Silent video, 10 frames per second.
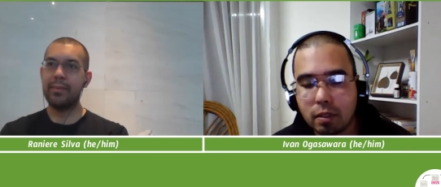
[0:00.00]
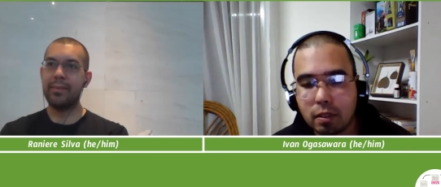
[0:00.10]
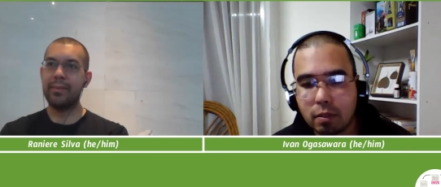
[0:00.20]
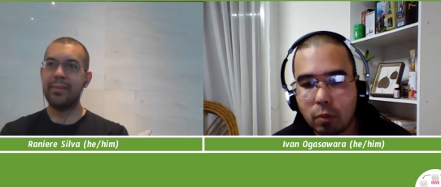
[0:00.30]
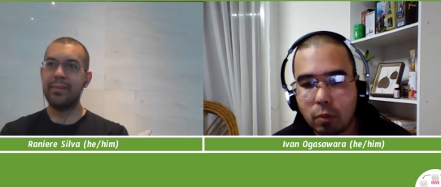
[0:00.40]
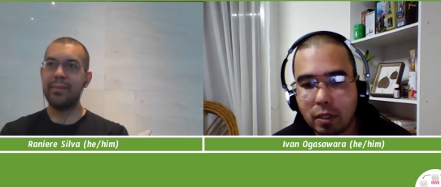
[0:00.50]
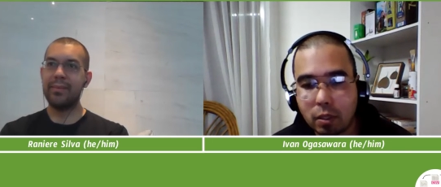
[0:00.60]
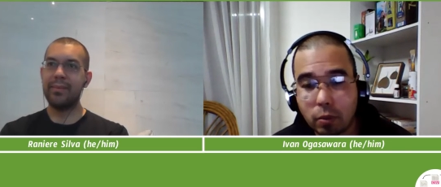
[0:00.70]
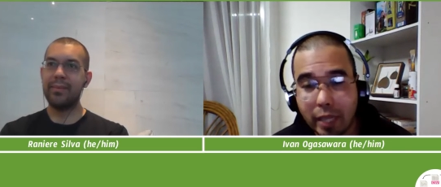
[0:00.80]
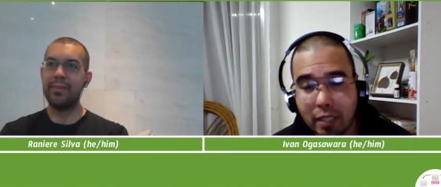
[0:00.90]
Speaker 1: was
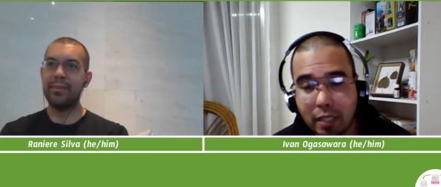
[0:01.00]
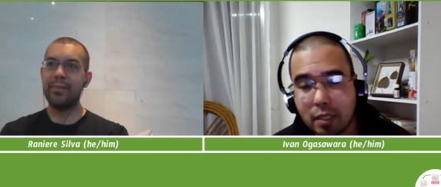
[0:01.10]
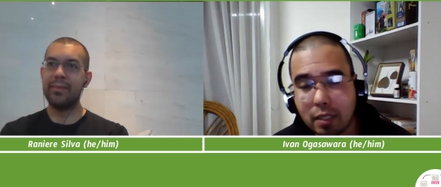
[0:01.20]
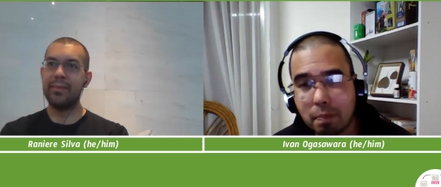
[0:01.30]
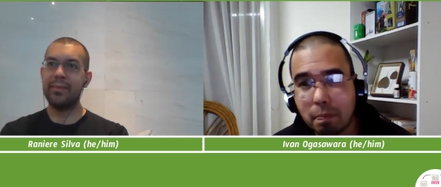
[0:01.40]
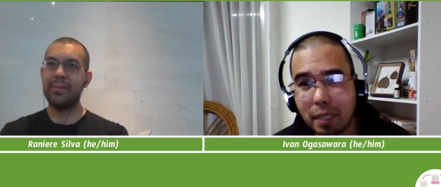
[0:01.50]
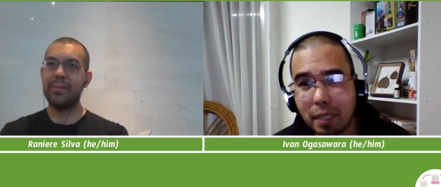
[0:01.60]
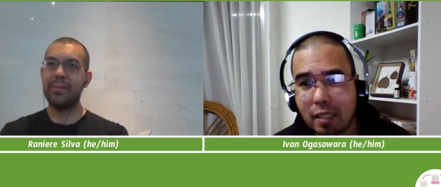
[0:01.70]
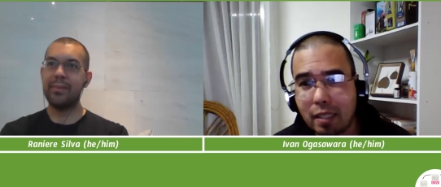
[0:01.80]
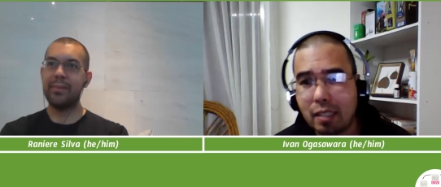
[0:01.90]
created
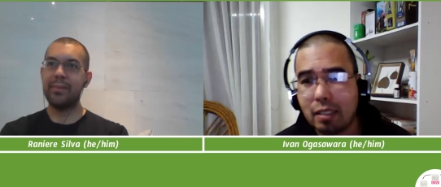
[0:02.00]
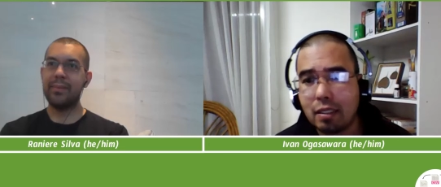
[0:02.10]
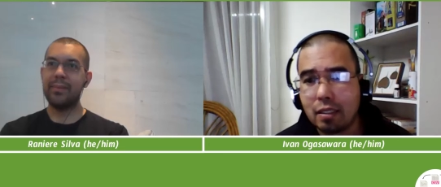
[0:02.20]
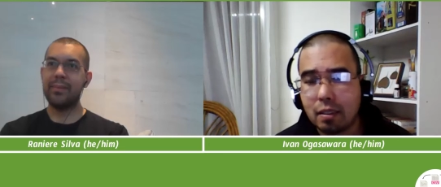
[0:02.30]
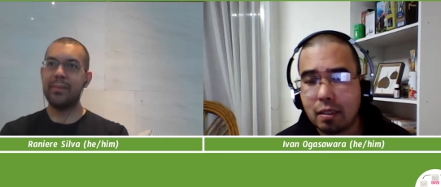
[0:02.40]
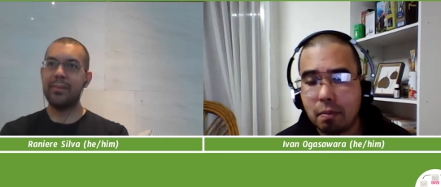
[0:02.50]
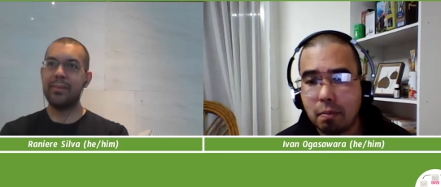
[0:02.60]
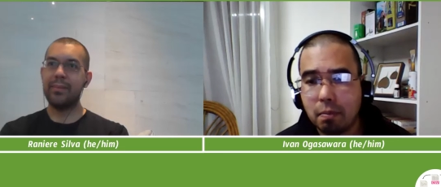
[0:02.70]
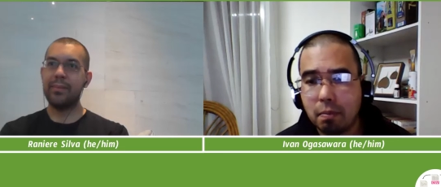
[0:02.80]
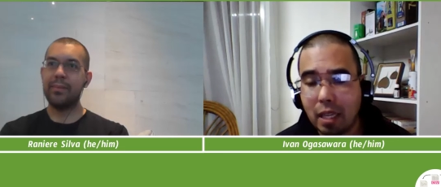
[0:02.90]
because
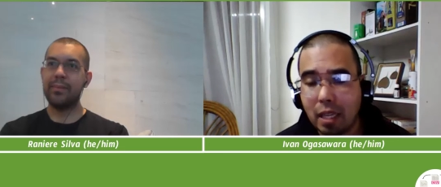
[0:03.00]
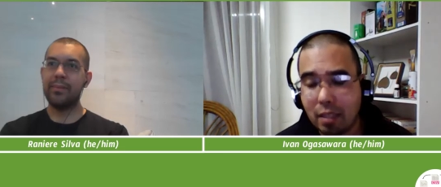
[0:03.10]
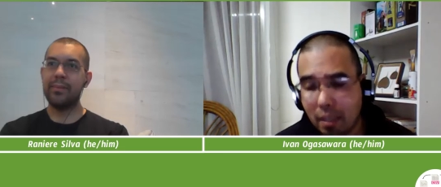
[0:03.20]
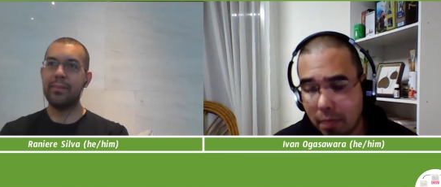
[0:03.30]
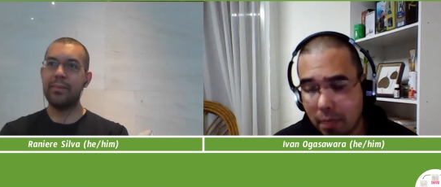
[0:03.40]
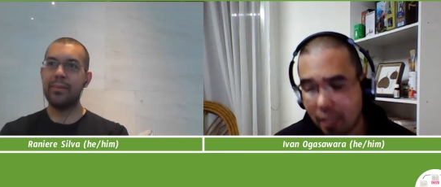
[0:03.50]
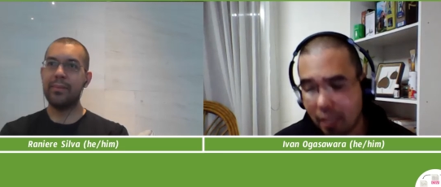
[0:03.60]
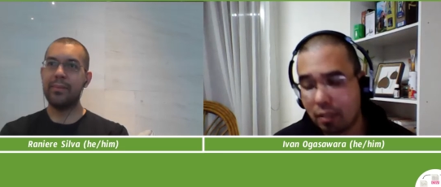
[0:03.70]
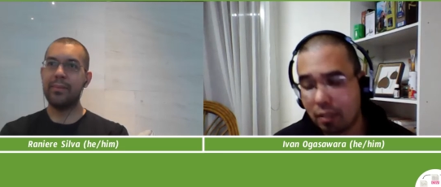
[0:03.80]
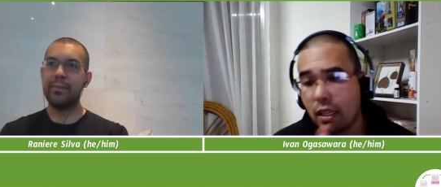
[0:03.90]
mainly because
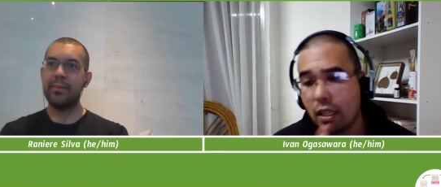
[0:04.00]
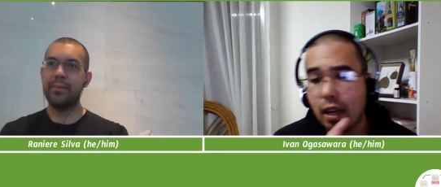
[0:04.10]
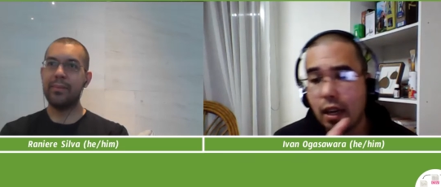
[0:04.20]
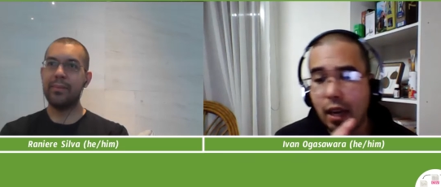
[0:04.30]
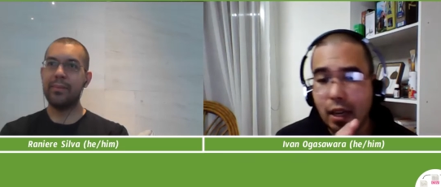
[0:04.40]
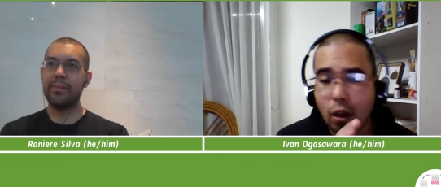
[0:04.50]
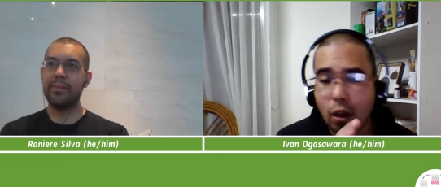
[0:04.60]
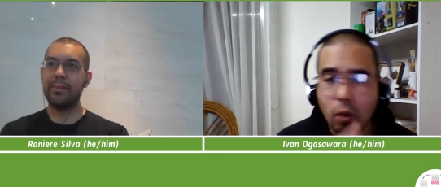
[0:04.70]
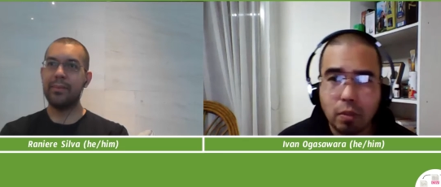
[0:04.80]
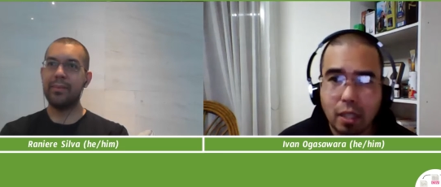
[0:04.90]
uh,
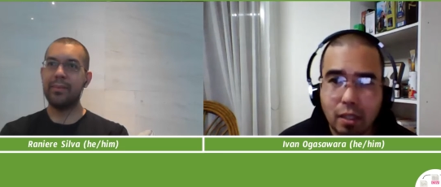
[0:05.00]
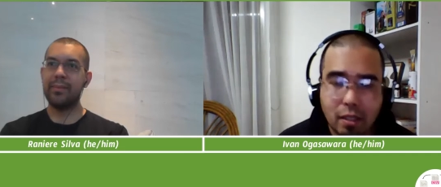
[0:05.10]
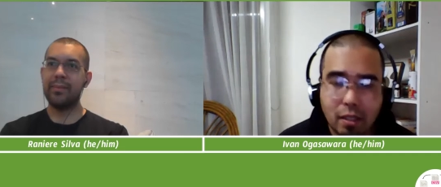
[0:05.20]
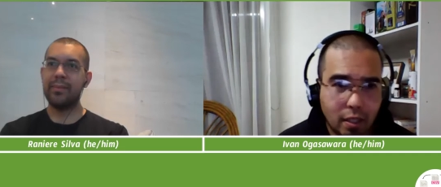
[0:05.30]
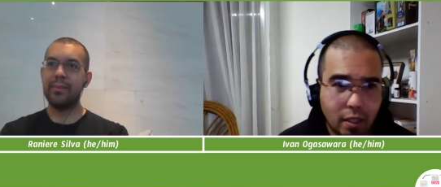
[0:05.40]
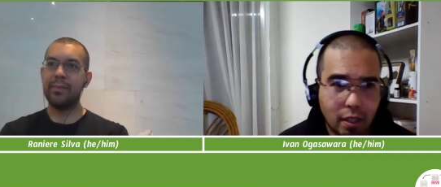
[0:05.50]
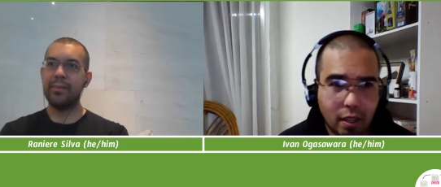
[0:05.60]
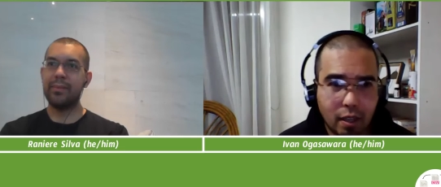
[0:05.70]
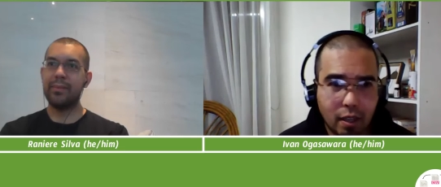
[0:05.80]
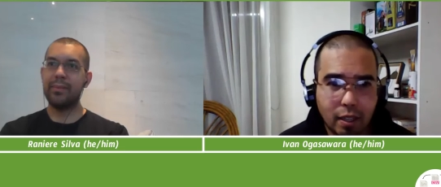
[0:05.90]
Conda
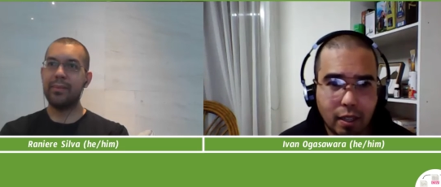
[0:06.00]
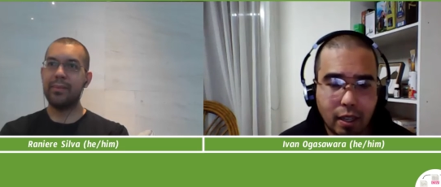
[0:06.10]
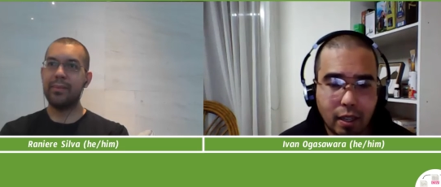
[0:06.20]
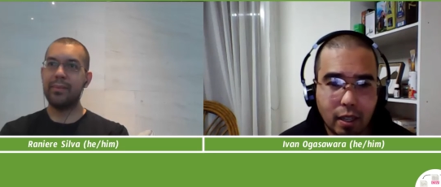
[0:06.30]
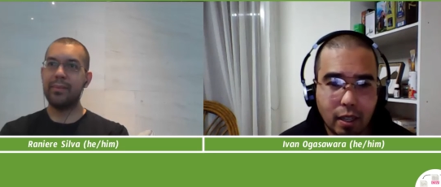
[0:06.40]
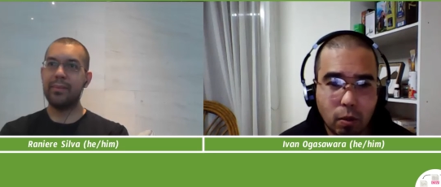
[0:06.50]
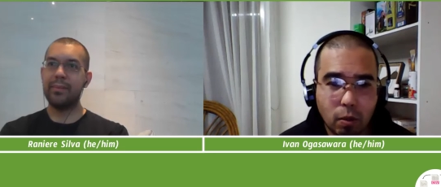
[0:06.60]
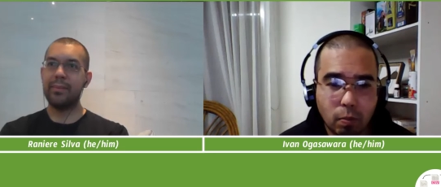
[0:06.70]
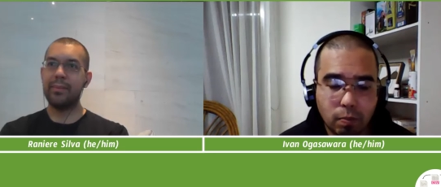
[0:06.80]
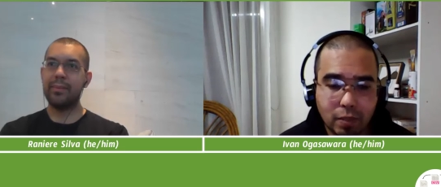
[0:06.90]
uh,
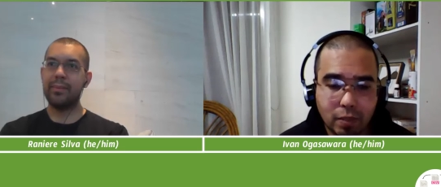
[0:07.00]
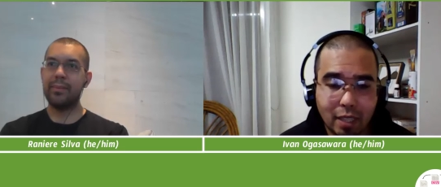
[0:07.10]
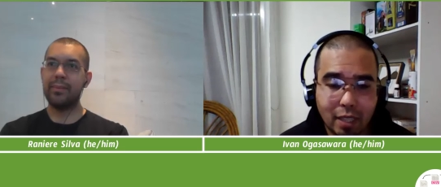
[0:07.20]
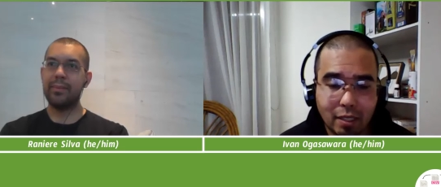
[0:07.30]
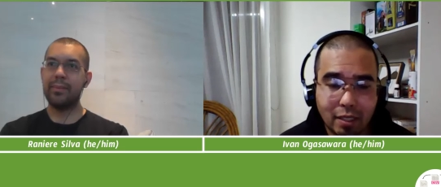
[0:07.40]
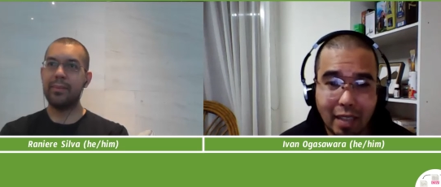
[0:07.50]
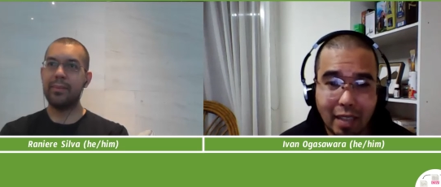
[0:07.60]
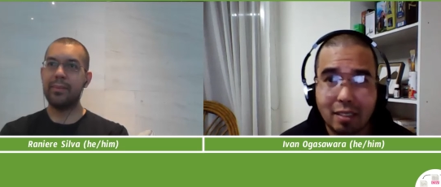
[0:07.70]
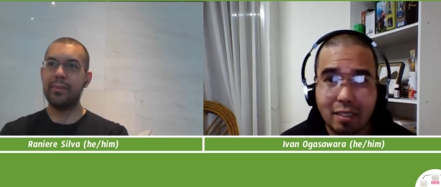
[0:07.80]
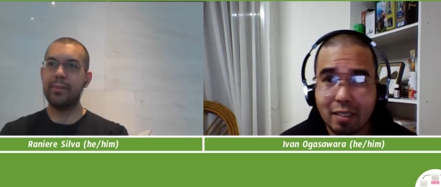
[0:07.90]
start get
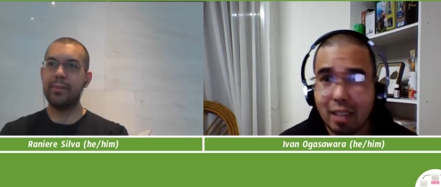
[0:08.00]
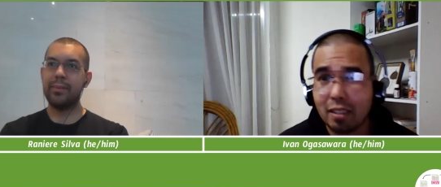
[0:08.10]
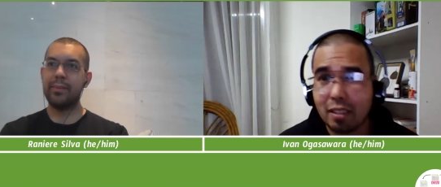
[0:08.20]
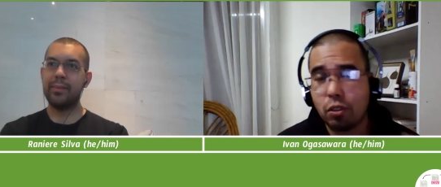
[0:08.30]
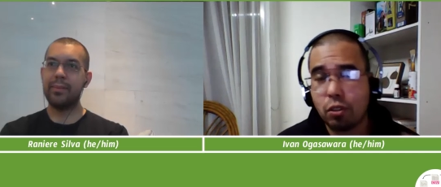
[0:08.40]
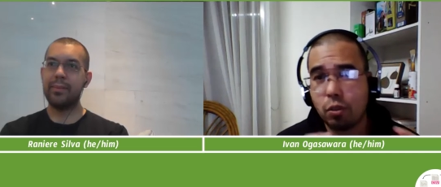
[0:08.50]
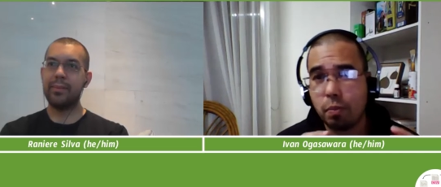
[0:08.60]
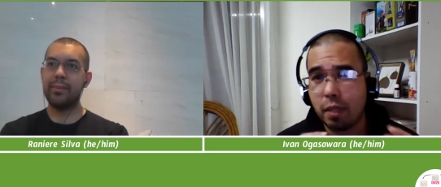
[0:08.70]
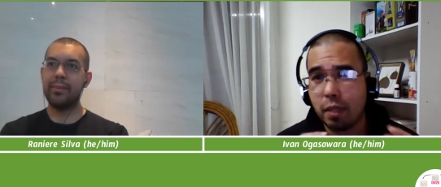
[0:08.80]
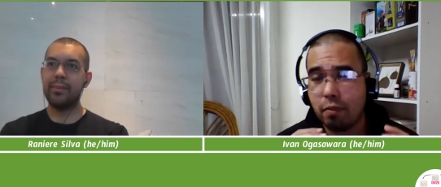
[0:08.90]
started to be
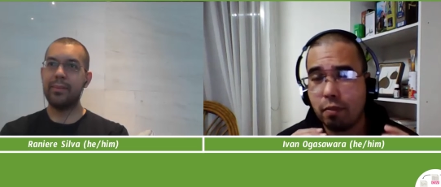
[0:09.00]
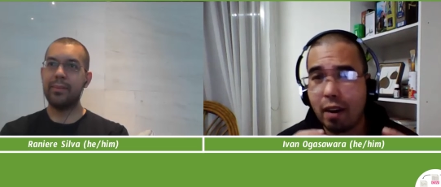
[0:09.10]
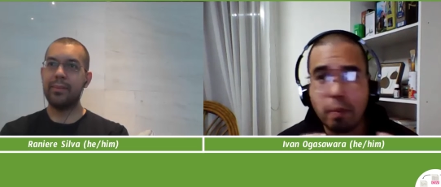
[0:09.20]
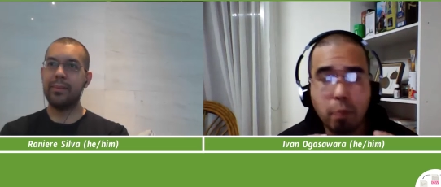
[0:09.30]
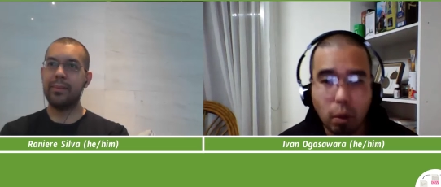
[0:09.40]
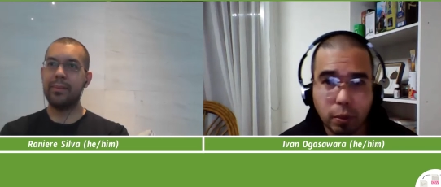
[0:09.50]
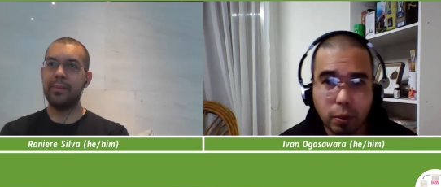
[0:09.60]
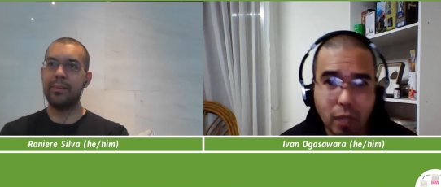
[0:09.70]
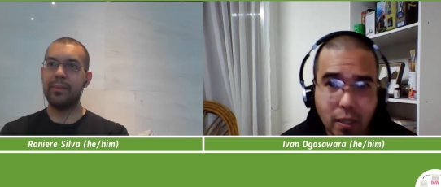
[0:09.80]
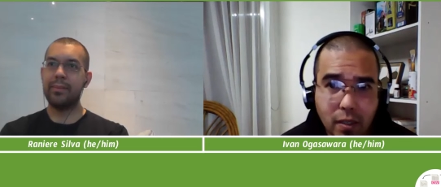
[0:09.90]
very popular.